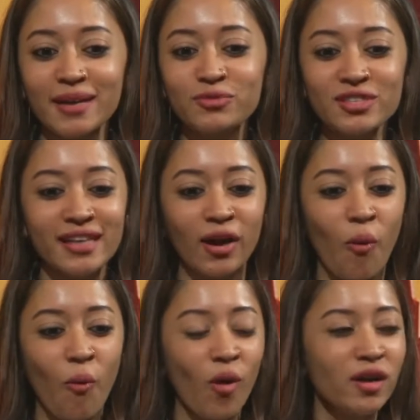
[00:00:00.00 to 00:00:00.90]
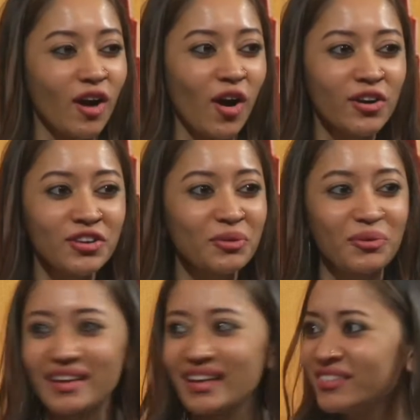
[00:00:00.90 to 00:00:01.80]
I'm just like, what are
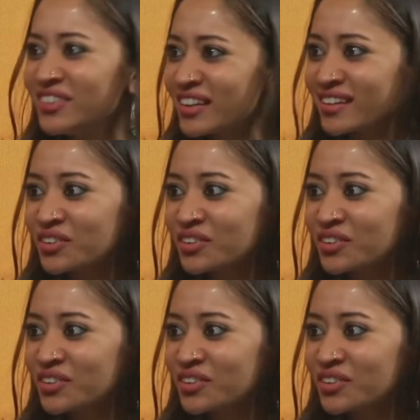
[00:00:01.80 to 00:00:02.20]
you even?